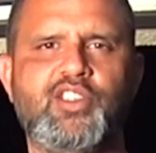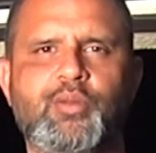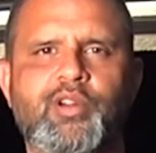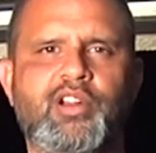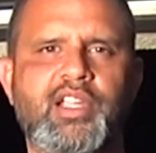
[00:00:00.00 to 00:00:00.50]

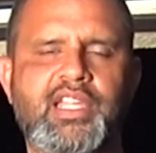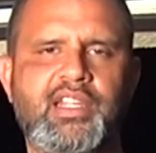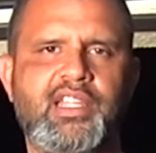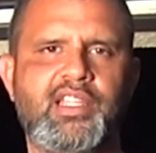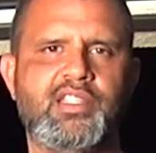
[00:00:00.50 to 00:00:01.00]
tumor
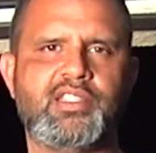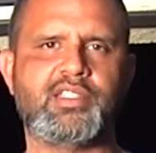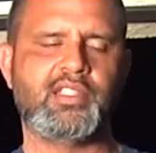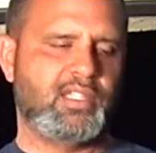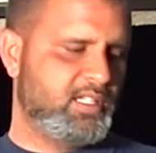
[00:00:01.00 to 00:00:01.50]
in
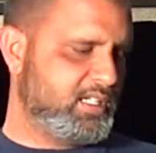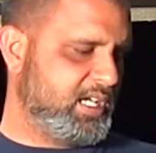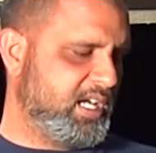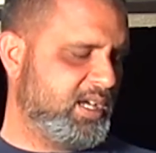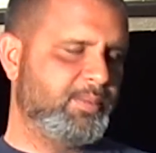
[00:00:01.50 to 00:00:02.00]
his
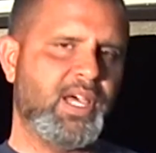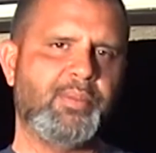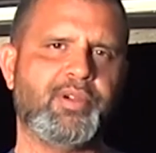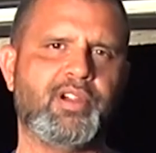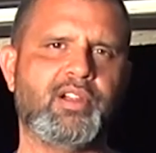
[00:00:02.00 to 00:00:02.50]
um,
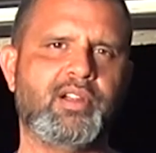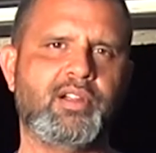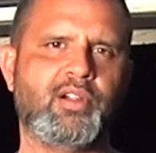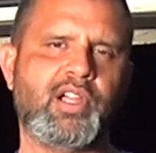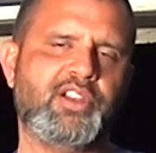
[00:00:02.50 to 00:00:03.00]
upper
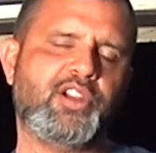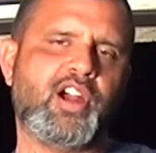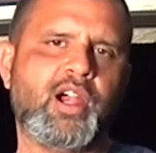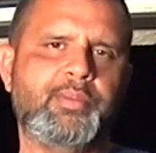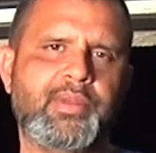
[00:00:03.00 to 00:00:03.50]
or
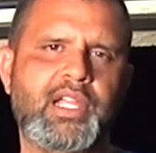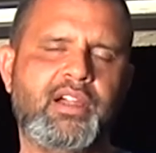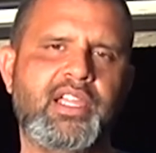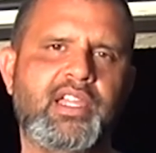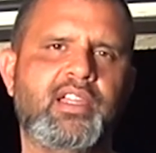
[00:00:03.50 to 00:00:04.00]
underarm
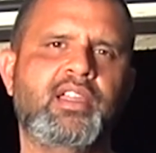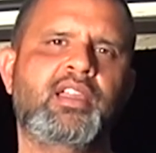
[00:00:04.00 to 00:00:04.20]
area,